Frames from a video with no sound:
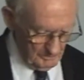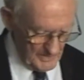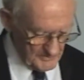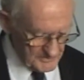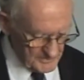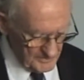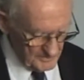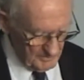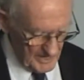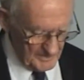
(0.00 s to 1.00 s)
months on the
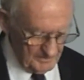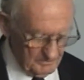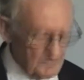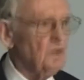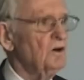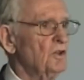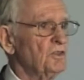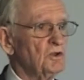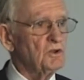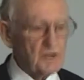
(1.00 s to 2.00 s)
run, on
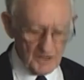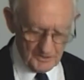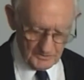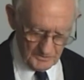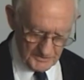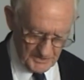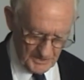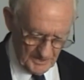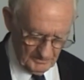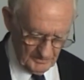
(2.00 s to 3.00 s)
the lookout all the
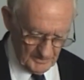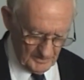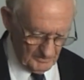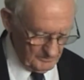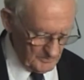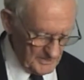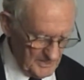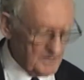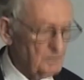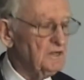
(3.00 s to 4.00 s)
time for the
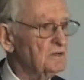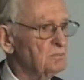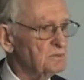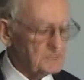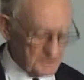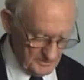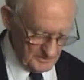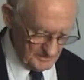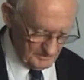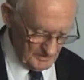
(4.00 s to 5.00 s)
enemy in pursuit,
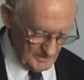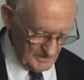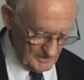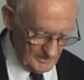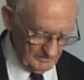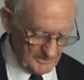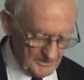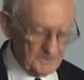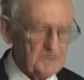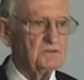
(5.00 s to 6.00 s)
living
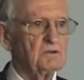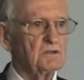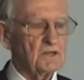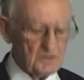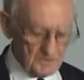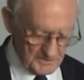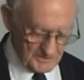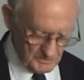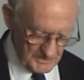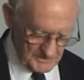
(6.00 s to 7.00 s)
continually on
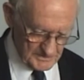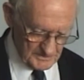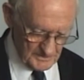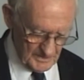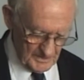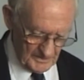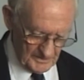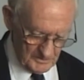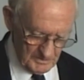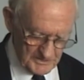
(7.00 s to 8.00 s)
his wits, and
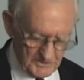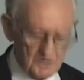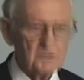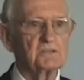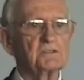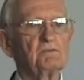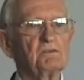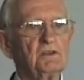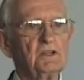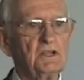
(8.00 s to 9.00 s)
always conscious of
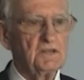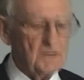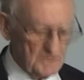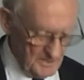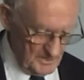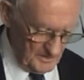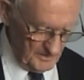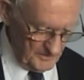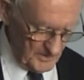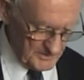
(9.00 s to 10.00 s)
the need
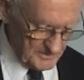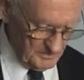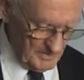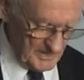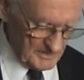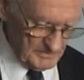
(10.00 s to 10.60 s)
not to make